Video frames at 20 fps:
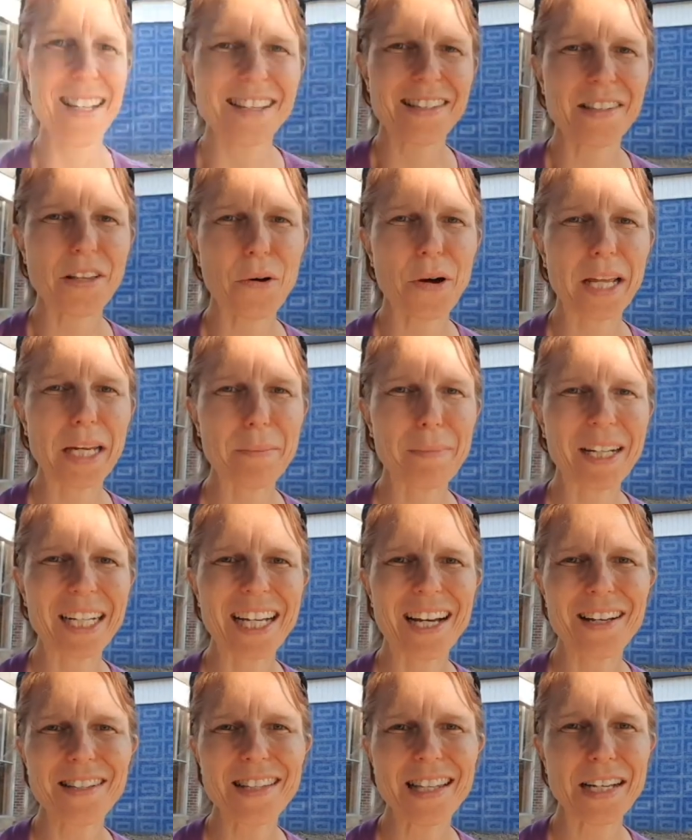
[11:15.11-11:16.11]
So
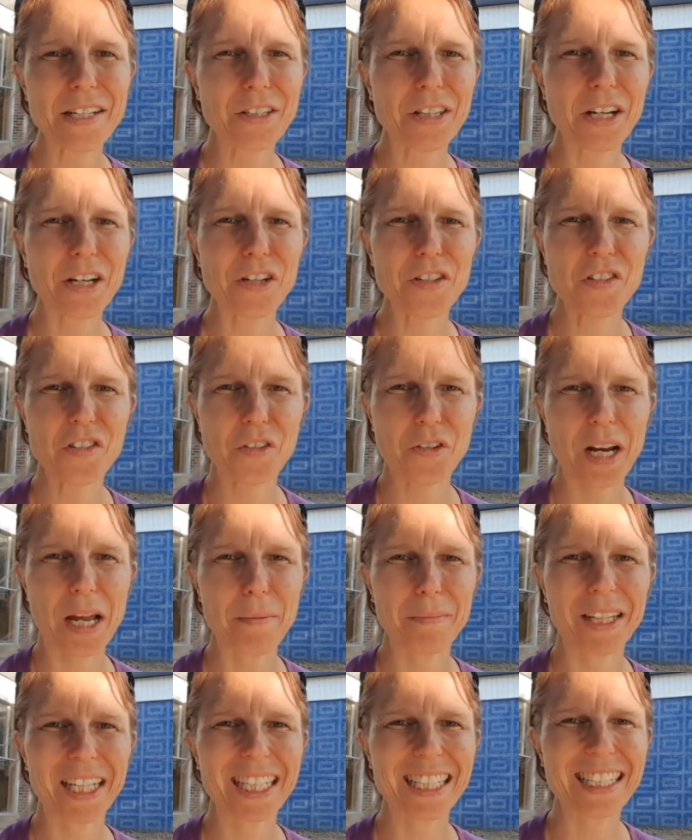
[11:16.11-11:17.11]
anybody else out there
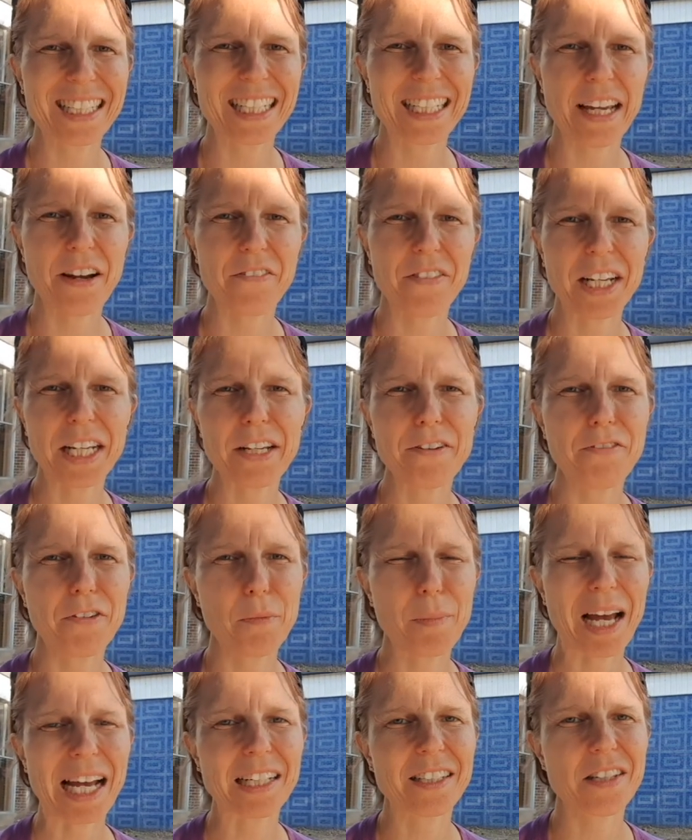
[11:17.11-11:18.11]
scrambling to get ready
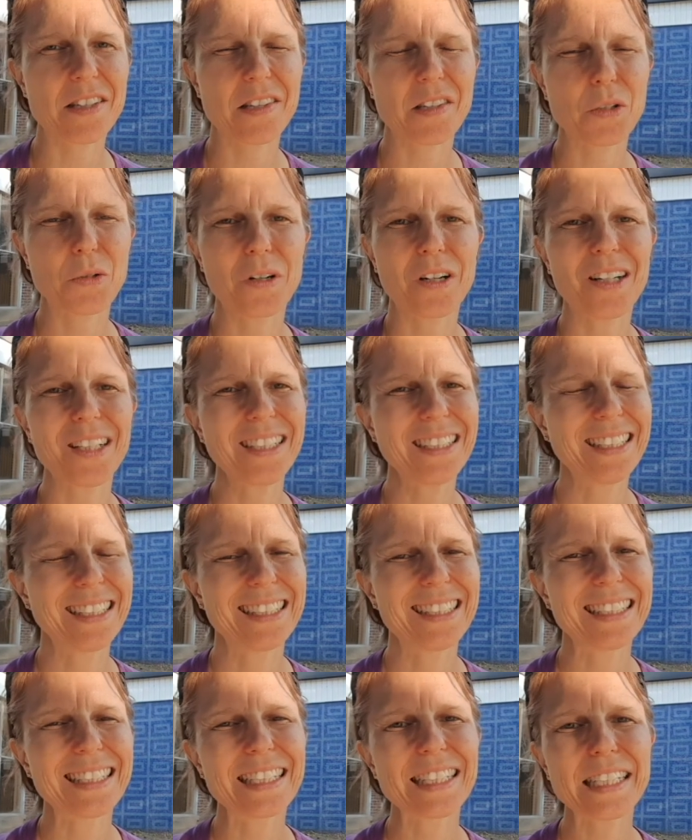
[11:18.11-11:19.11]
for back to school?
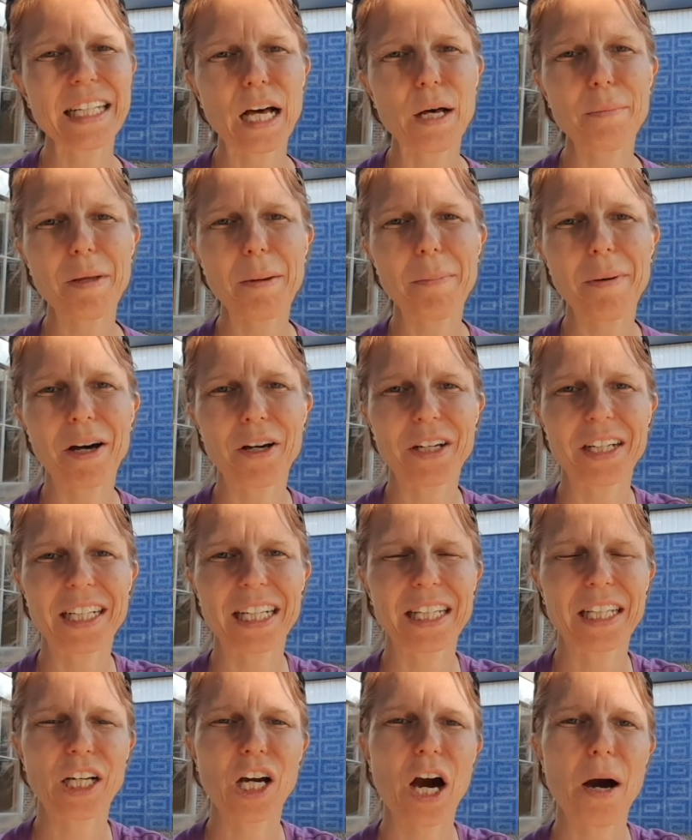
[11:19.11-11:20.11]
Tell me about it
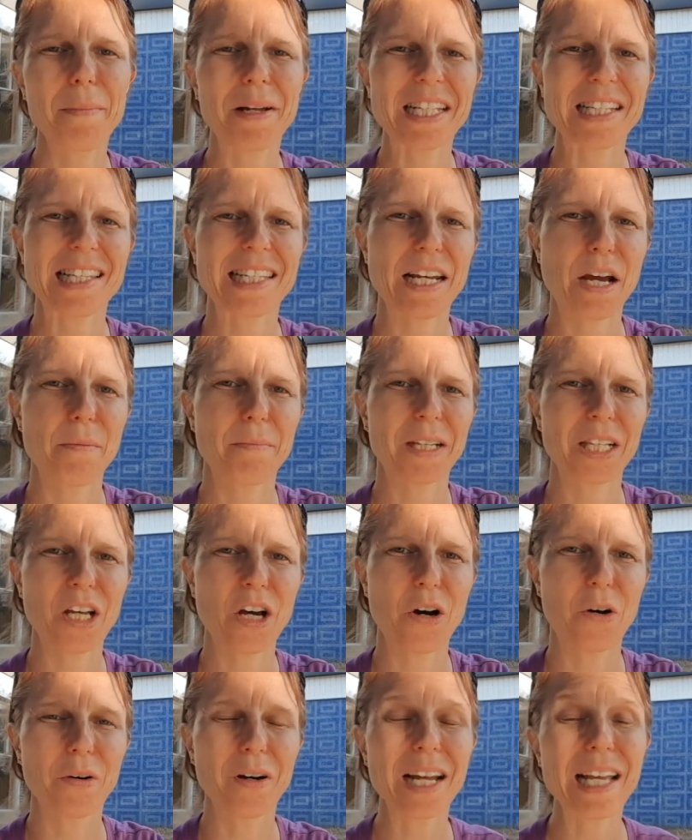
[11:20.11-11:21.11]
in the comments down
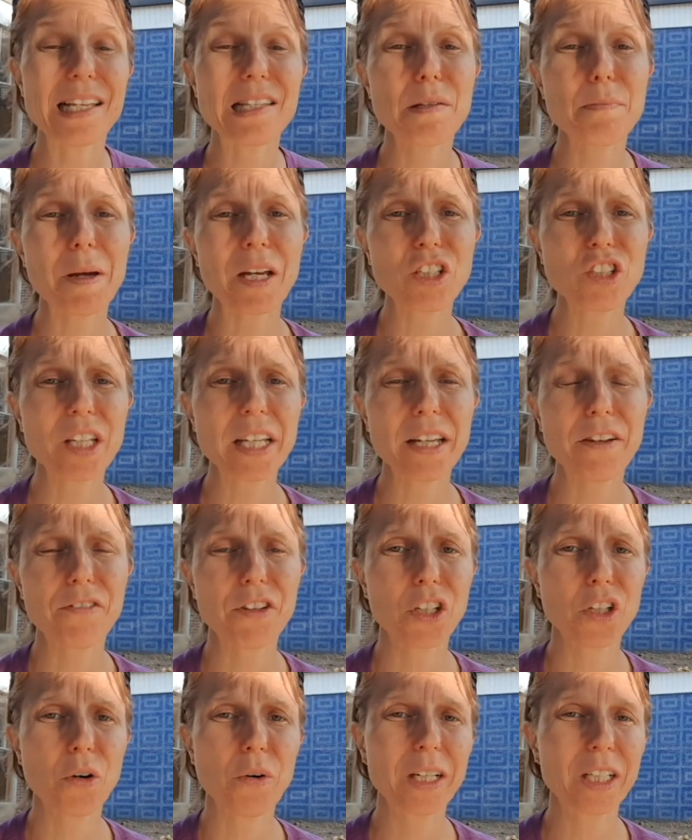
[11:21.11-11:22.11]
below, especially
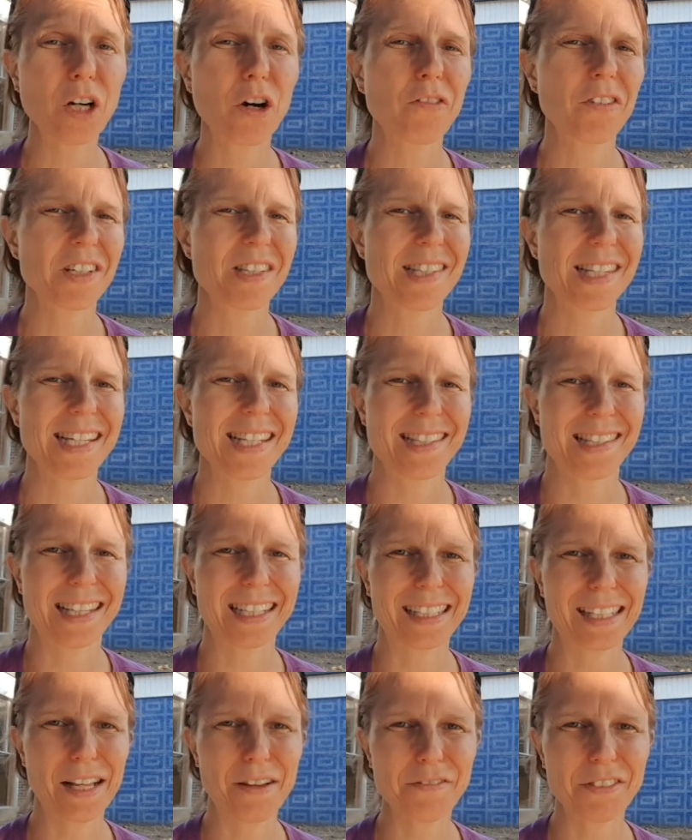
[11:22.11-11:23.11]
if you're going overseas.
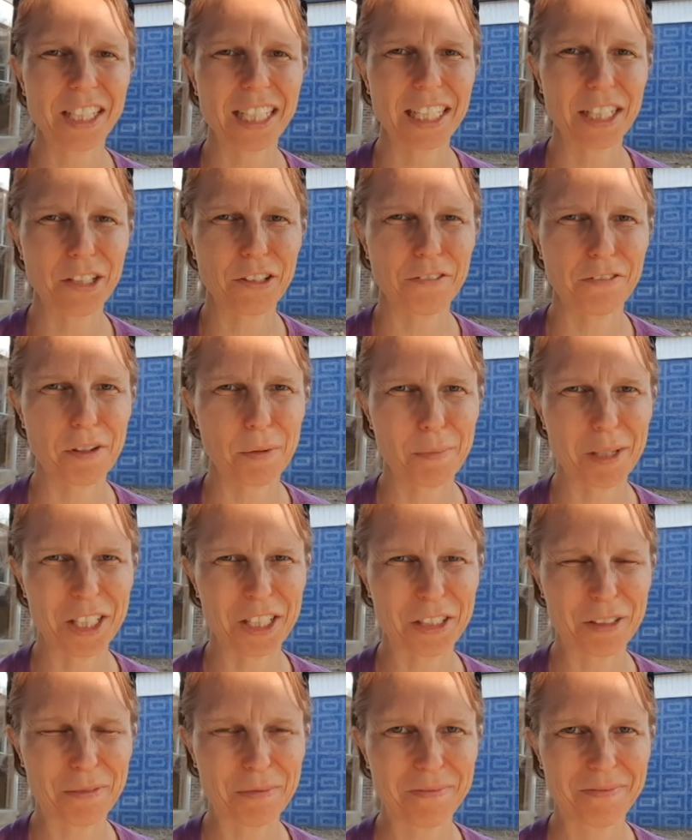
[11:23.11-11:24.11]
I'd love to hear from you.